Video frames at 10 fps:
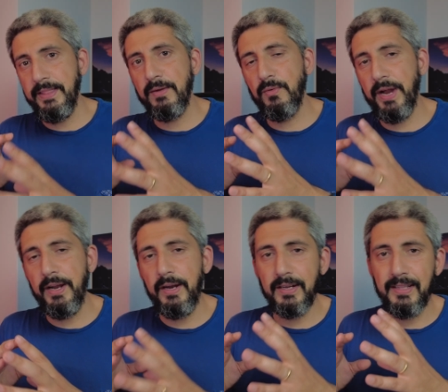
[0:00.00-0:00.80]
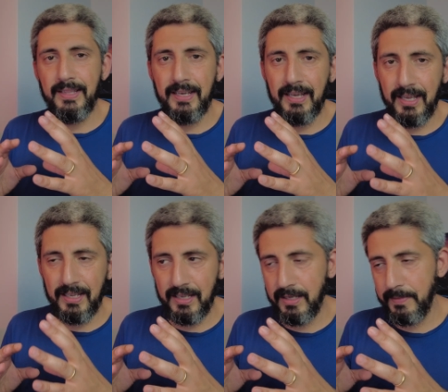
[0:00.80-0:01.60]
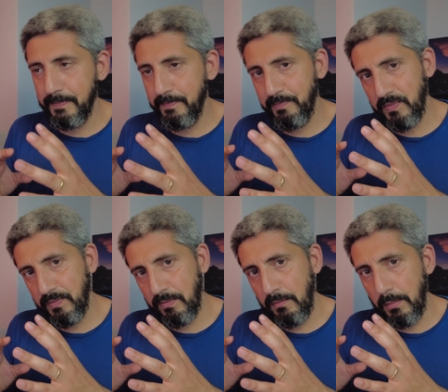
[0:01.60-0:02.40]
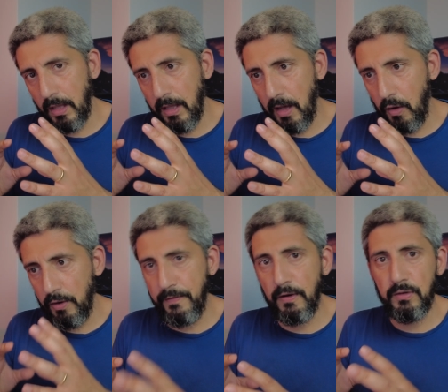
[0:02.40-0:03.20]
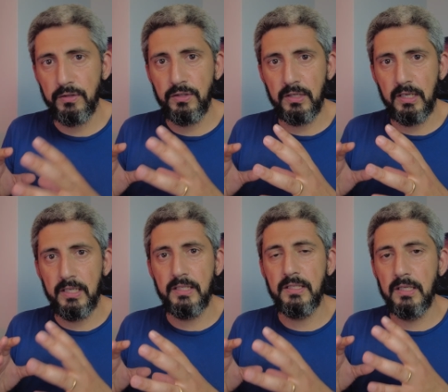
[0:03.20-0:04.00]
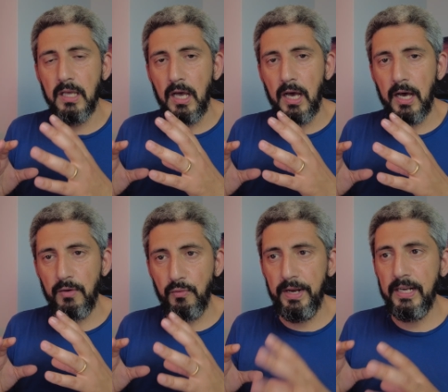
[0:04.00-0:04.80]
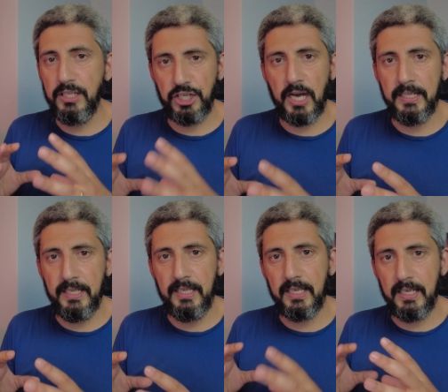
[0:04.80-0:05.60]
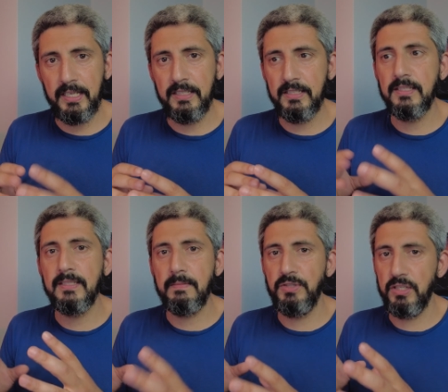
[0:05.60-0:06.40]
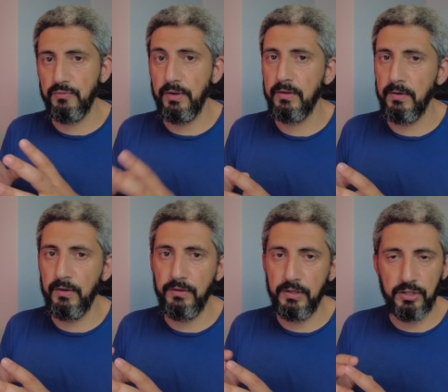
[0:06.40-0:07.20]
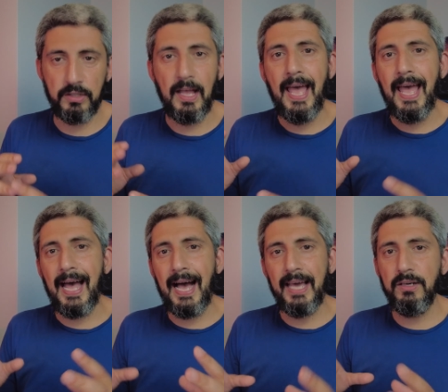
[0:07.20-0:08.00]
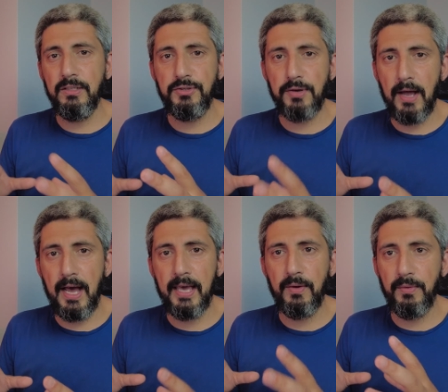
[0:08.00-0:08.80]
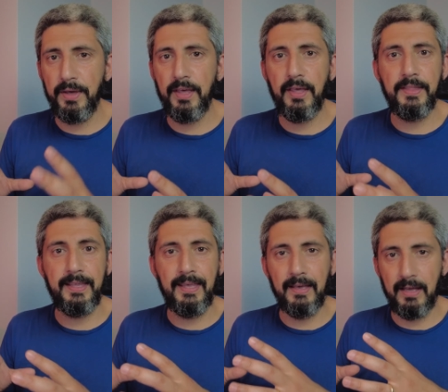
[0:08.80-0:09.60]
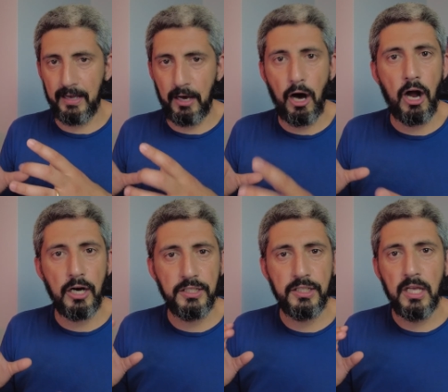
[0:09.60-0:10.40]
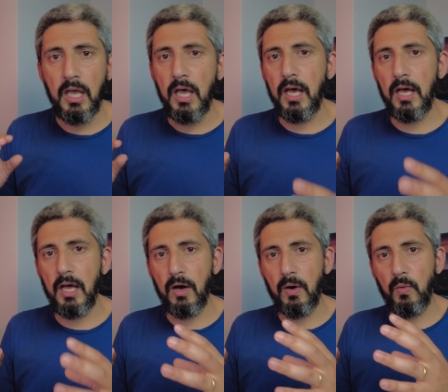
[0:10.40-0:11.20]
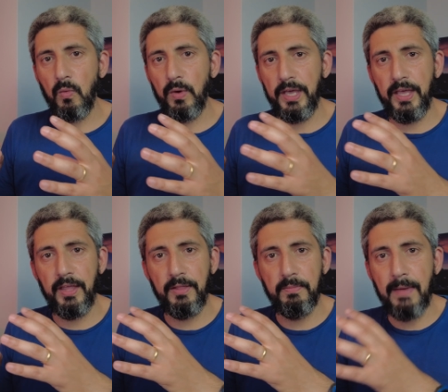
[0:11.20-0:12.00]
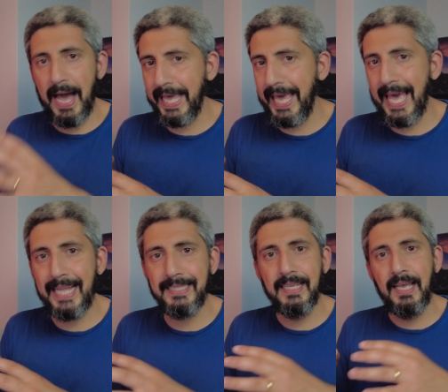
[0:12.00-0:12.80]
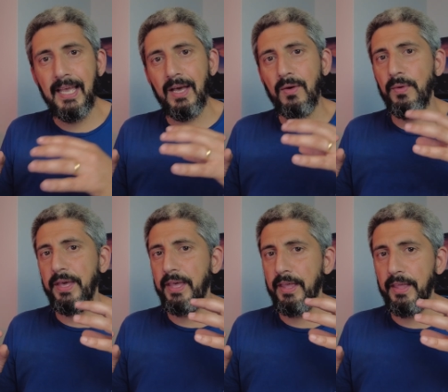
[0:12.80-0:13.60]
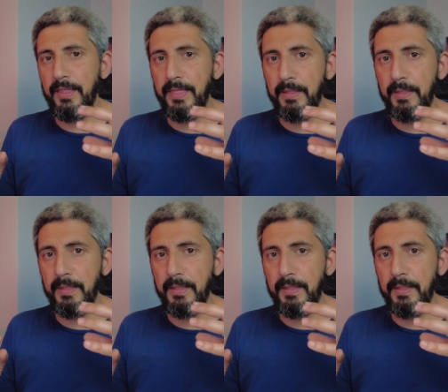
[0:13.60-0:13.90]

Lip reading: Where the autofocus is really shining is the subject recognition. I could try with cars, with my cat, with